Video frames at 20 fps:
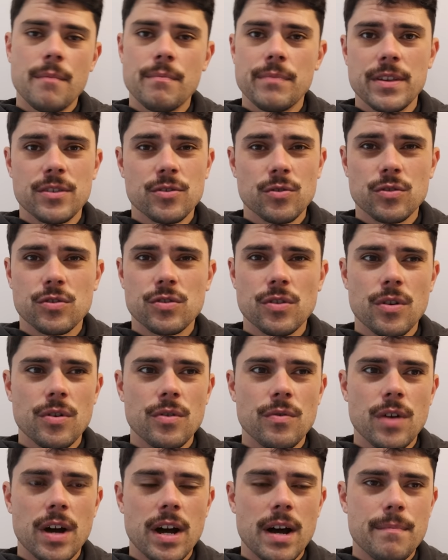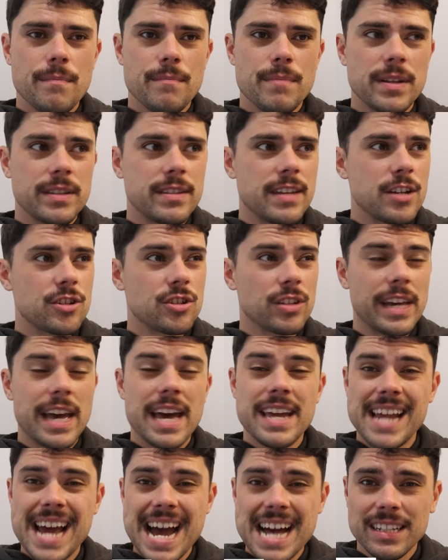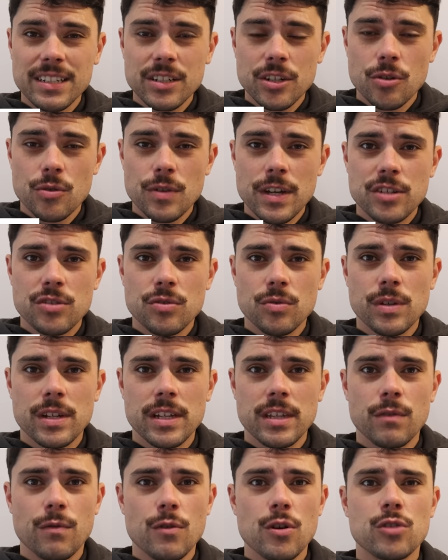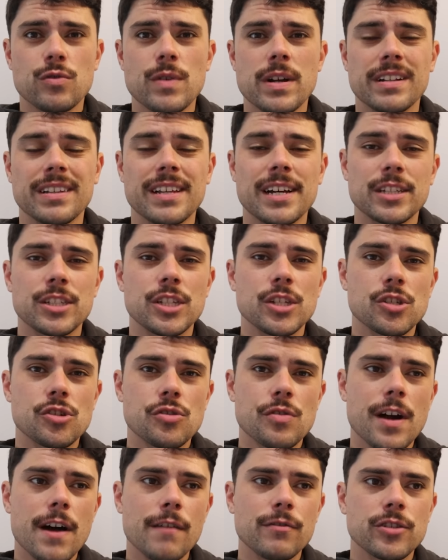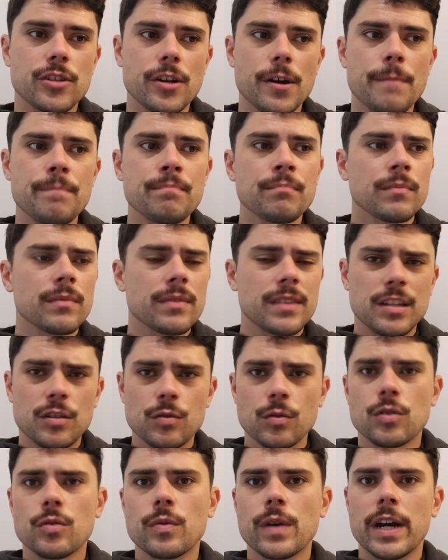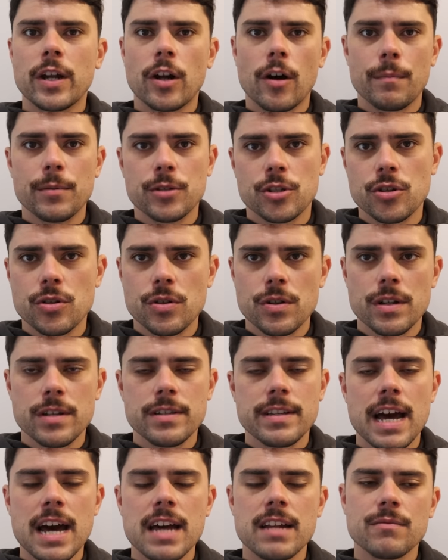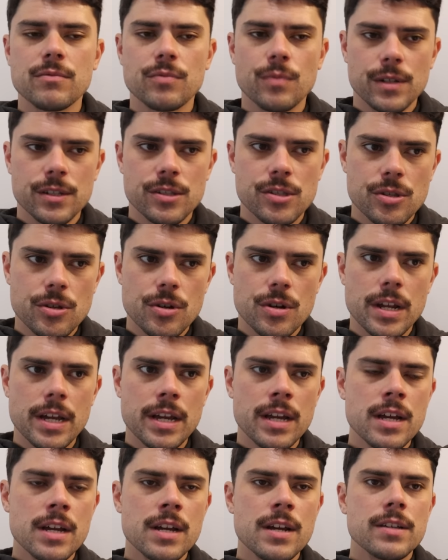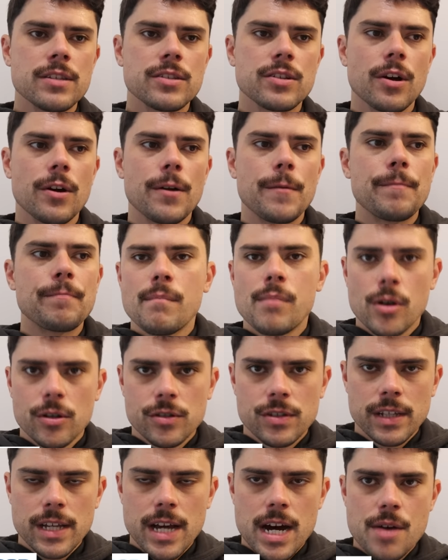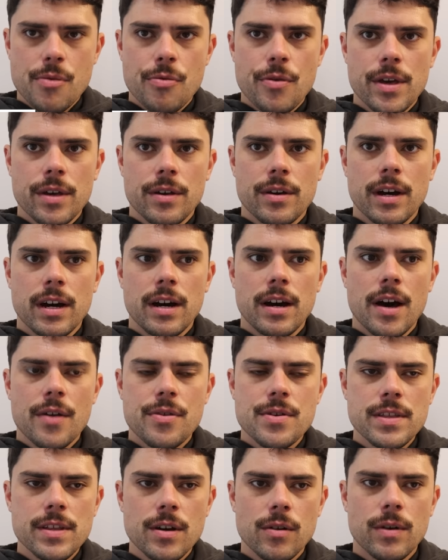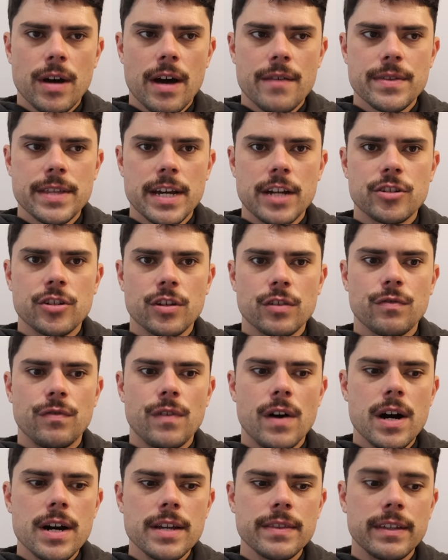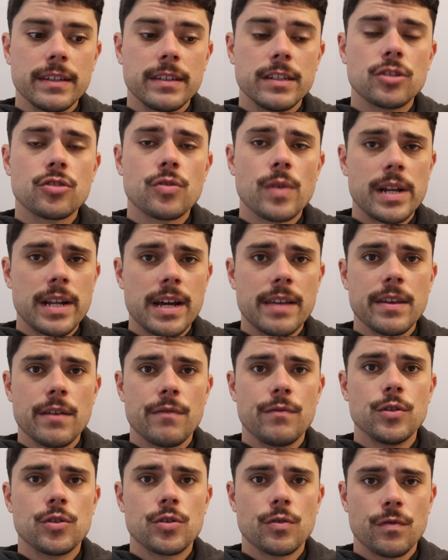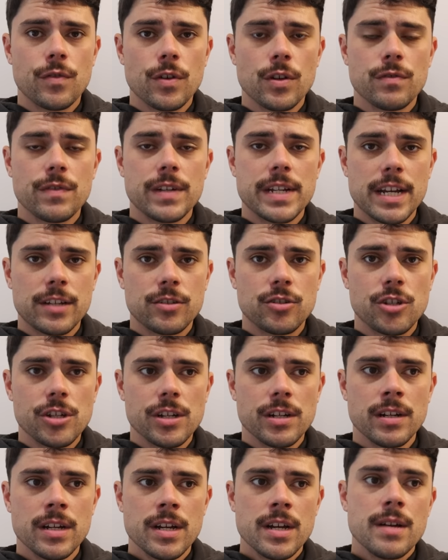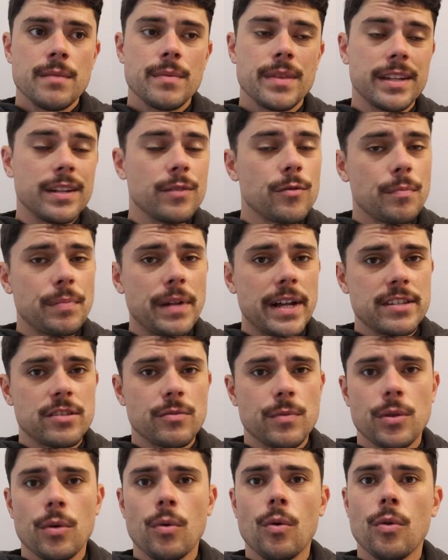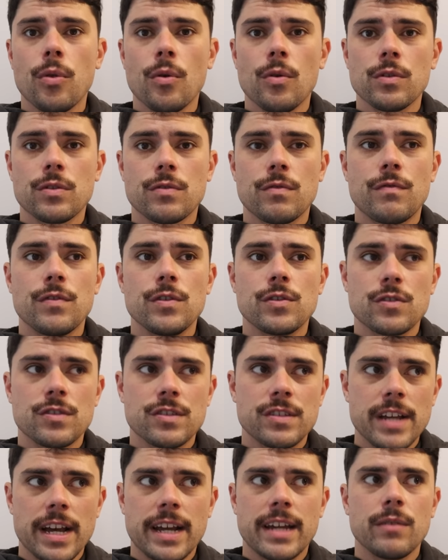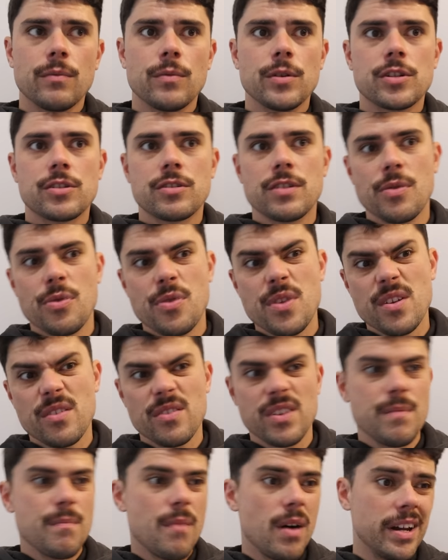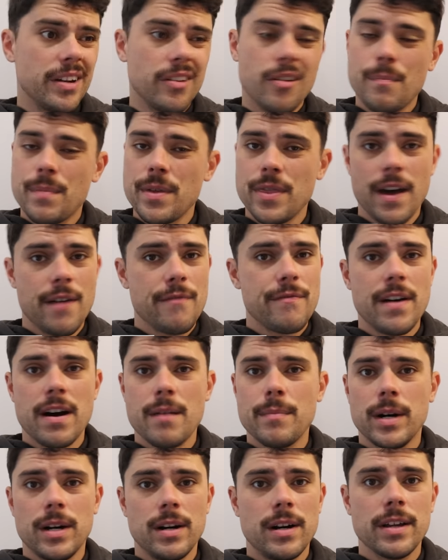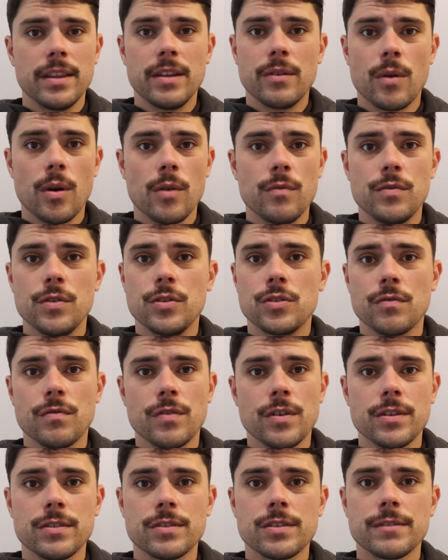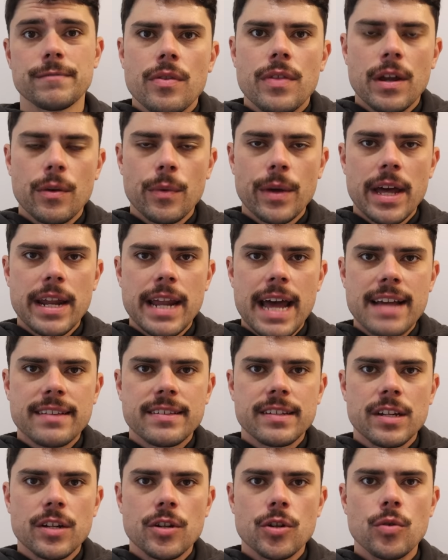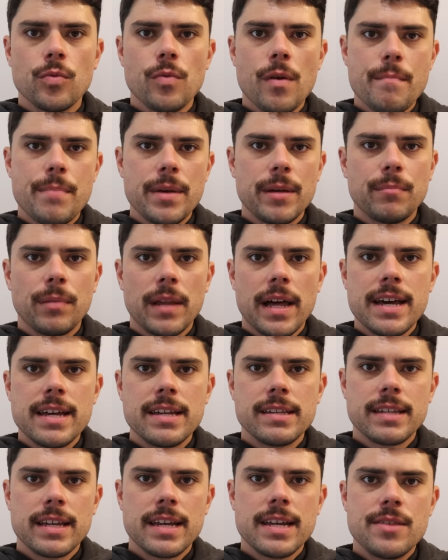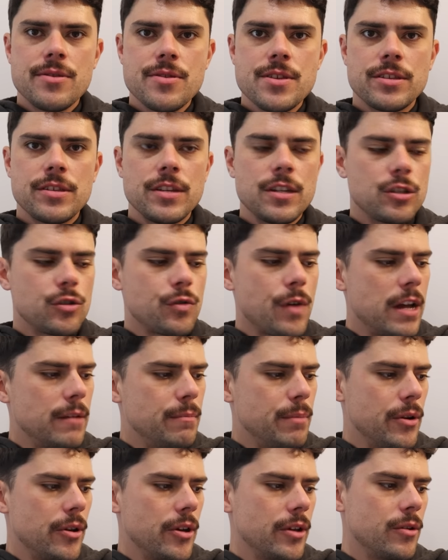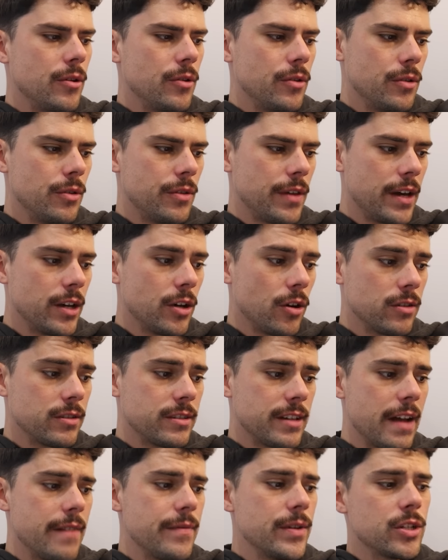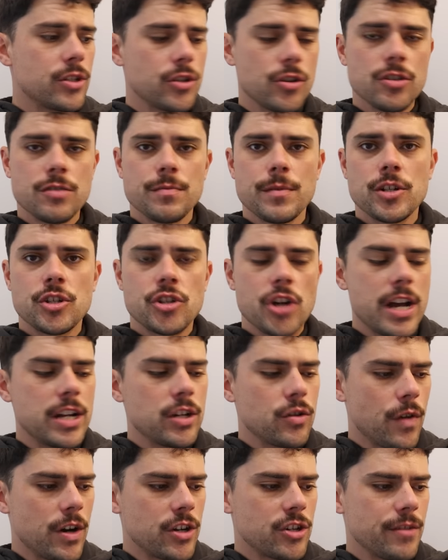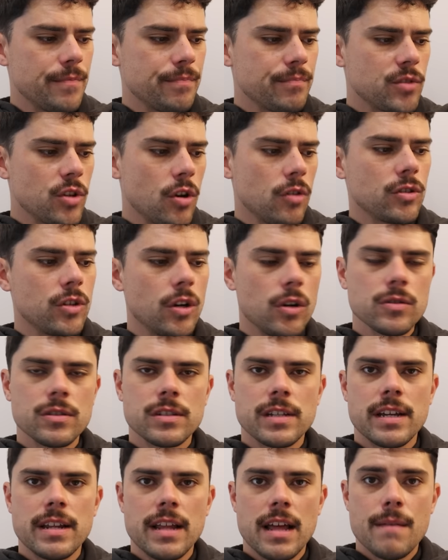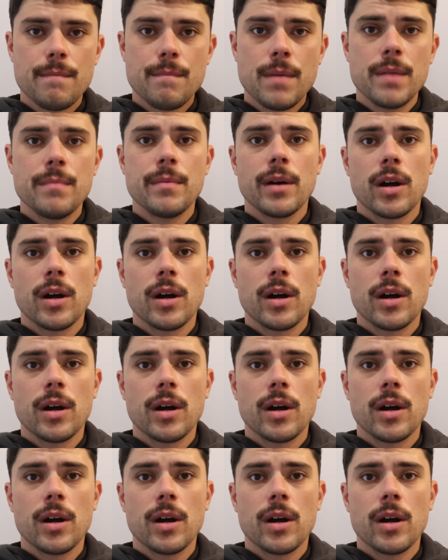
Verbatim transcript: There's also potentially Ed Allen, who they took in the first round of last year's draft. So this will create opportunities. Adams was 30. So personally, I think they'll cover that just fine. They did trade out their future first for next year, but they did replace it with Hawthorn's future second, which in theory might not be that far behind their own future first. Then we had Essendon, who were big players in this year's trade period. They got Xavier Duursma, Jade Gresham, Todd Goldstein, and Ben